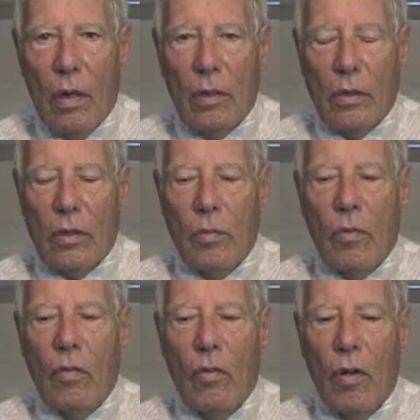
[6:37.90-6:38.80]
as I said
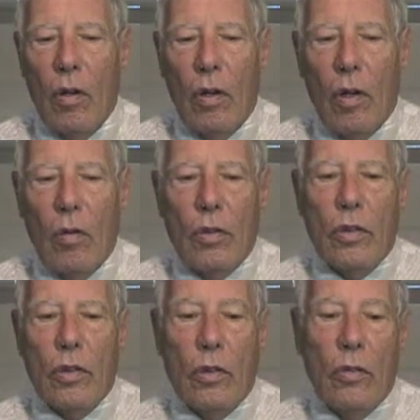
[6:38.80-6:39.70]
before, which
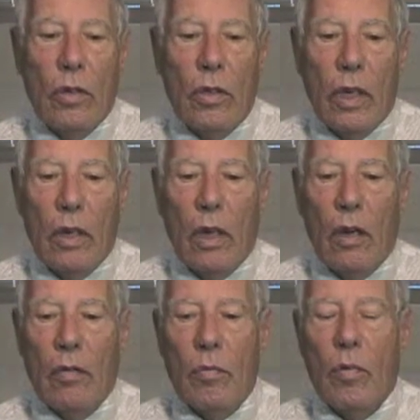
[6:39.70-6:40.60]
included taking
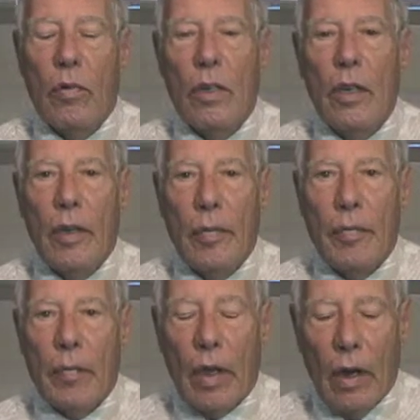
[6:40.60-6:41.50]
care of the poor and needy
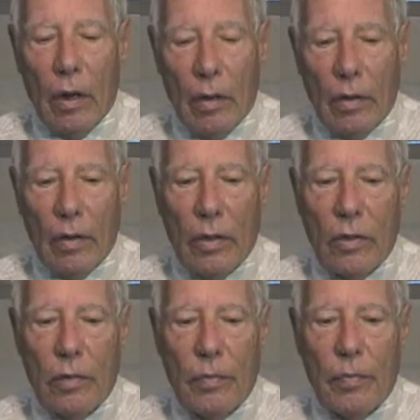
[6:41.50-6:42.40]
and other
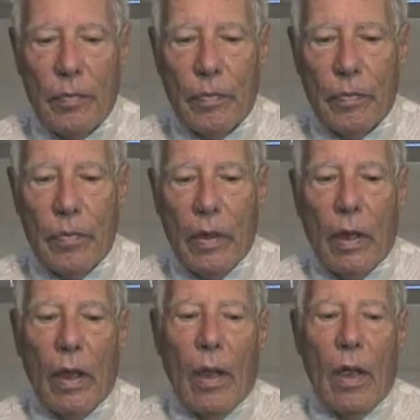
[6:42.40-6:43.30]
things.
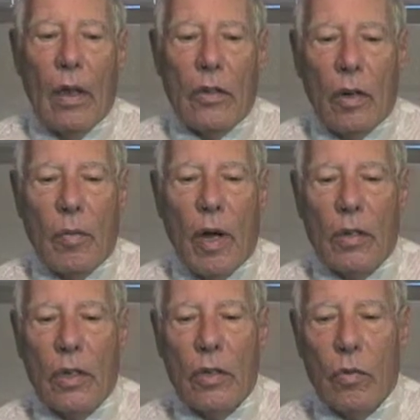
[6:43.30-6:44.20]
Jeremiah
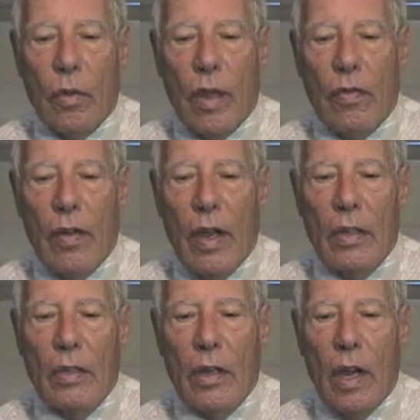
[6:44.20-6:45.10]
says, when they
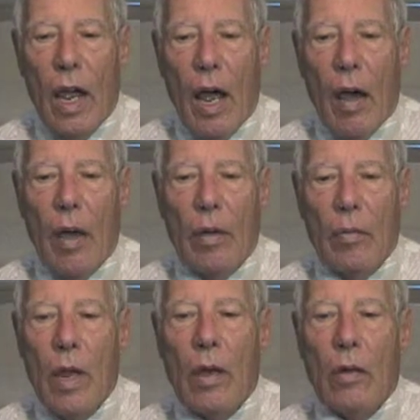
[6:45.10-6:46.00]
fast, I
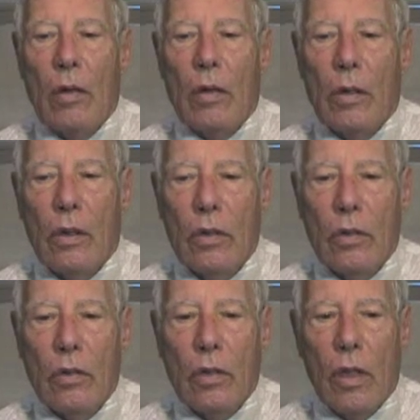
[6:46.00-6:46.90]
am not going to
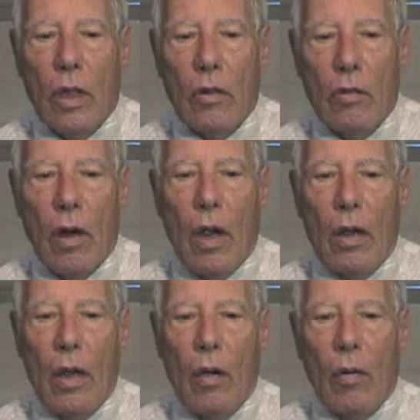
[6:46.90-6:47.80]
listen to their
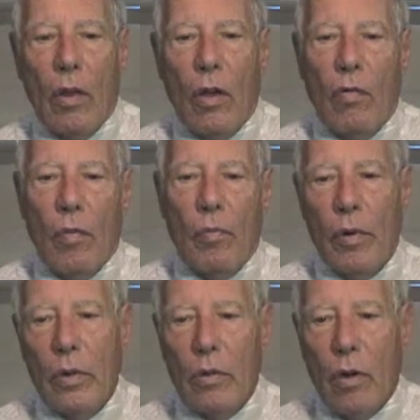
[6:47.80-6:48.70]
cry when they offer
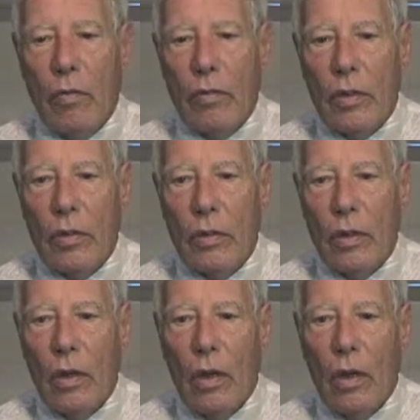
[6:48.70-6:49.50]
burnt offerings